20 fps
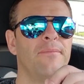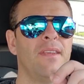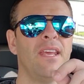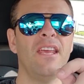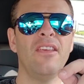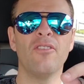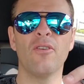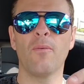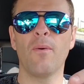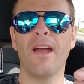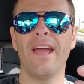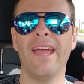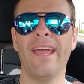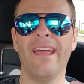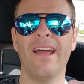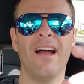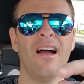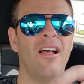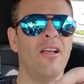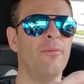either
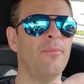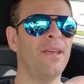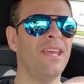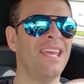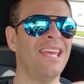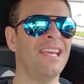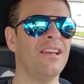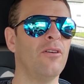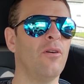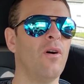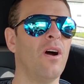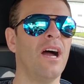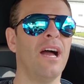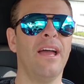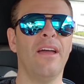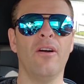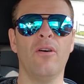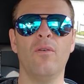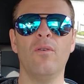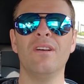way, I'll be in
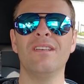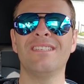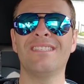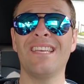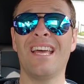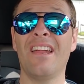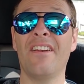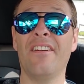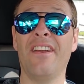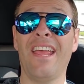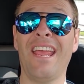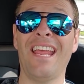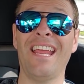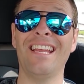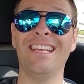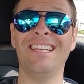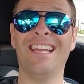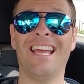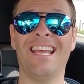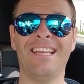Ohio Saturday
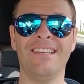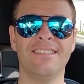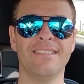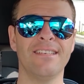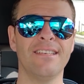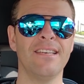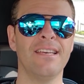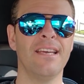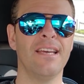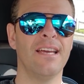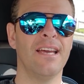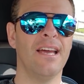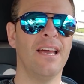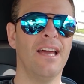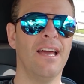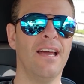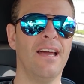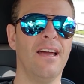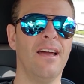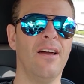night.
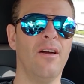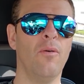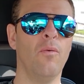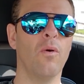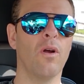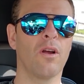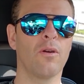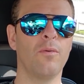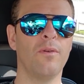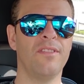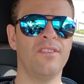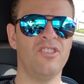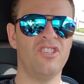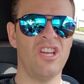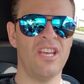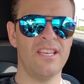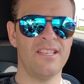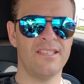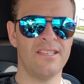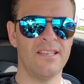Work with
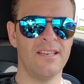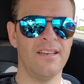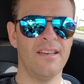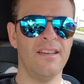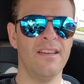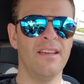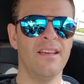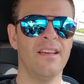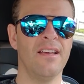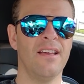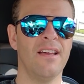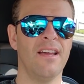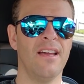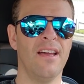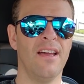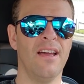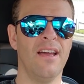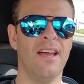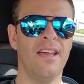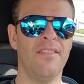Jason
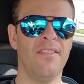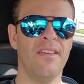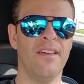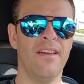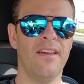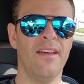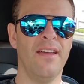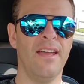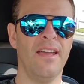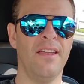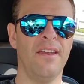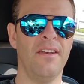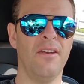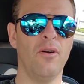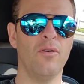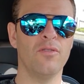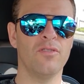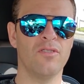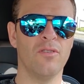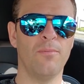and
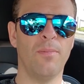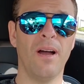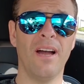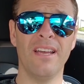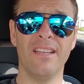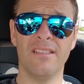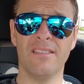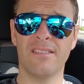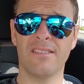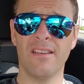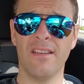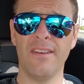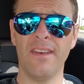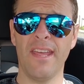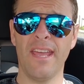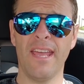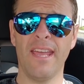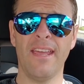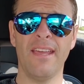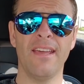Oso Pines
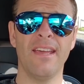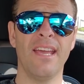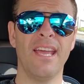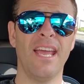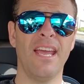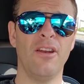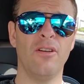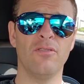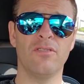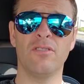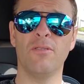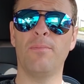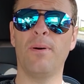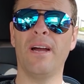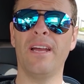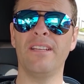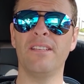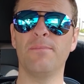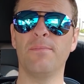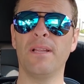Sunday. And Oso
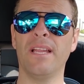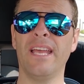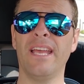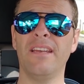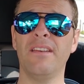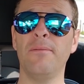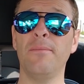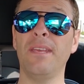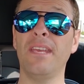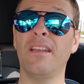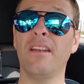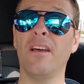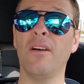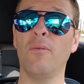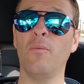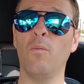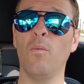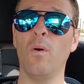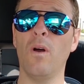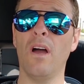Pines plan to be in
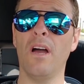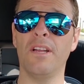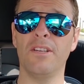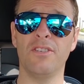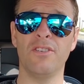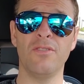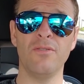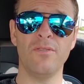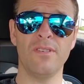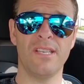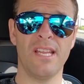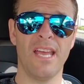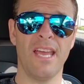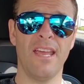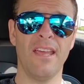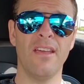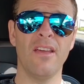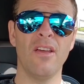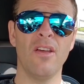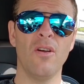on
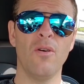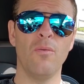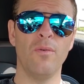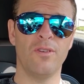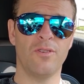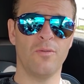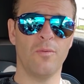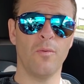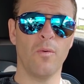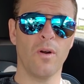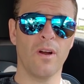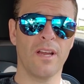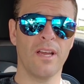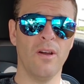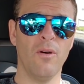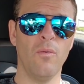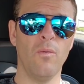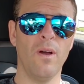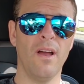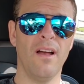Tuesday, which would work
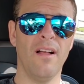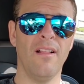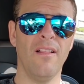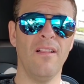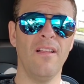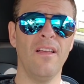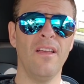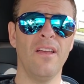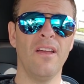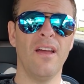out well.